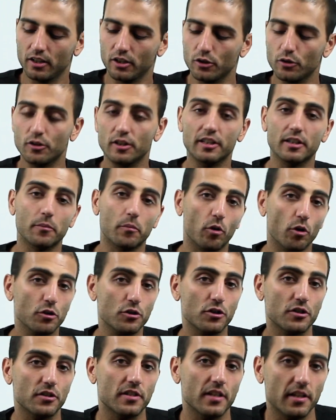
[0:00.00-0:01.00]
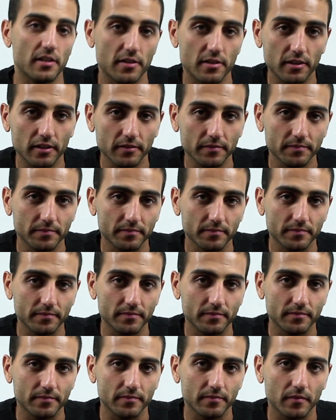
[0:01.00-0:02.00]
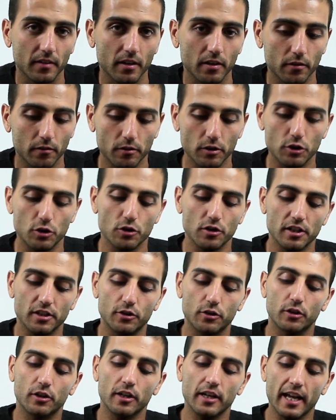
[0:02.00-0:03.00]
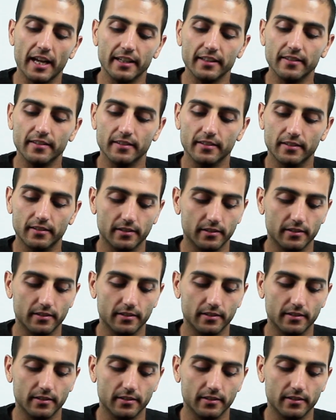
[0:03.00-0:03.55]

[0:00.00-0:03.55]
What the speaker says: You need a moisture sensor, which you need to connect